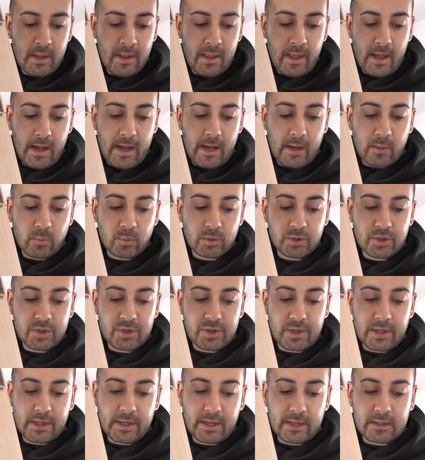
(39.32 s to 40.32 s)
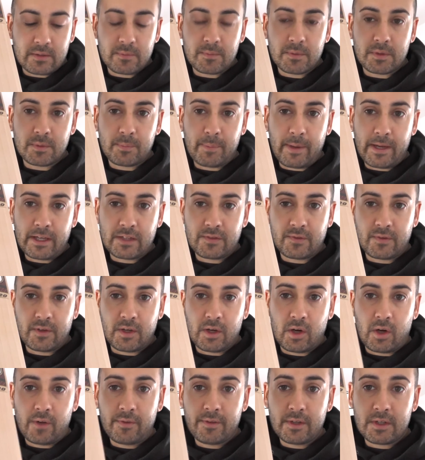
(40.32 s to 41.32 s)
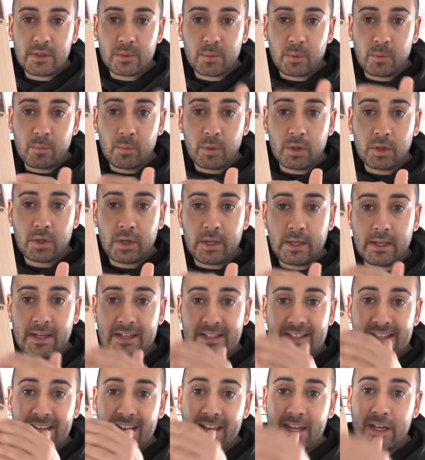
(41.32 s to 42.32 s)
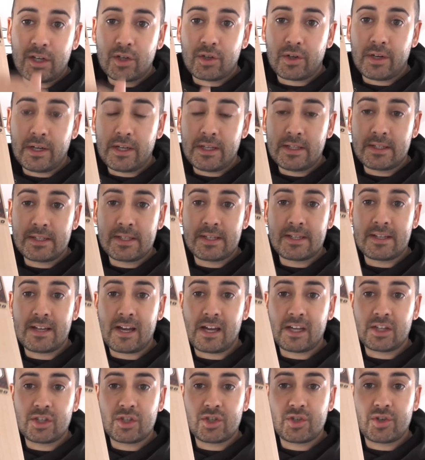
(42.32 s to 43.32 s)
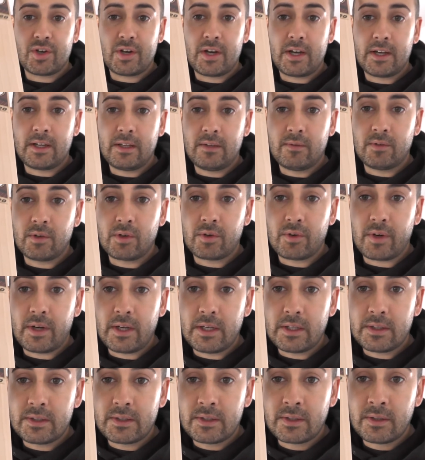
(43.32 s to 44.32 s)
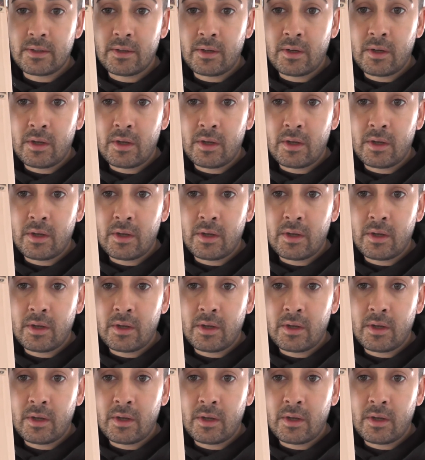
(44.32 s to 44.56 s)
And we'll just try and get some specs for you. On this one we're looking at 10 grains, nice straight and even grains.